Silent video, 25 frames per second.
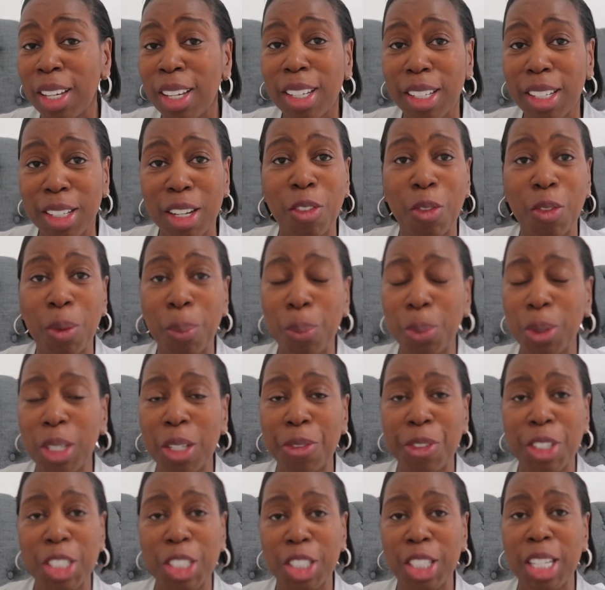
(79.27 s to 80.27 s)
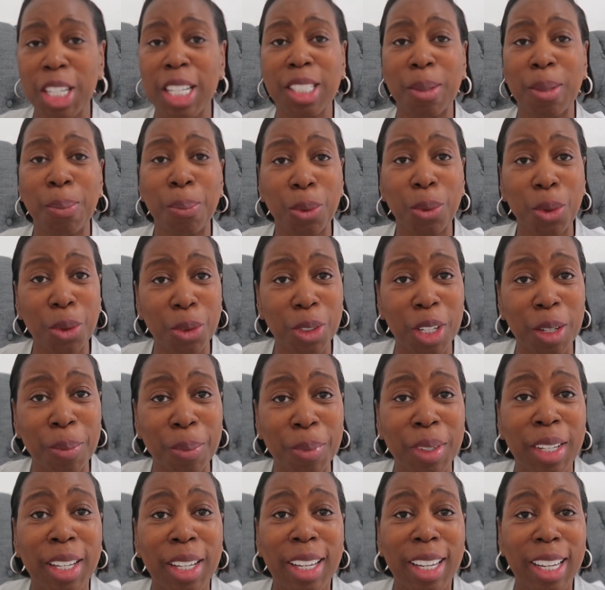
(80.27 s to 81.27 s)
you know, from previous years and brought
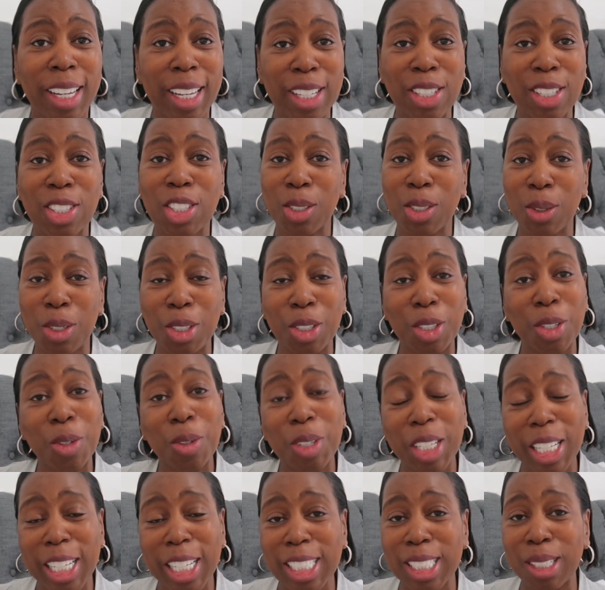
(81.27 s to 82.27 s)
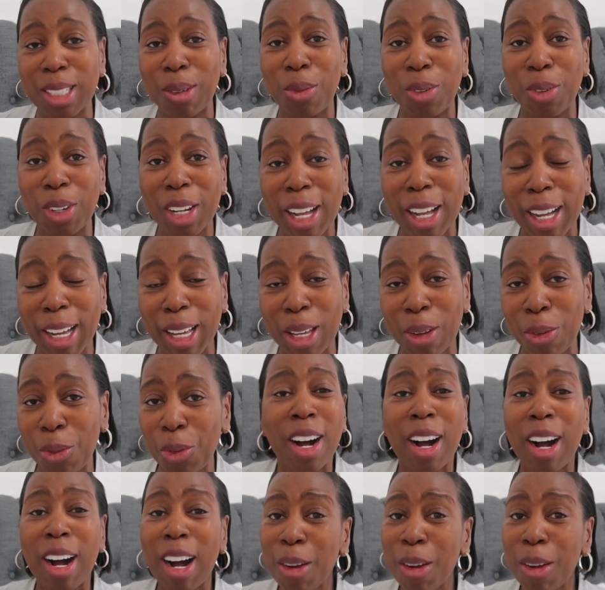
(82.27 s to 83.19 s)
them into a new lease of life.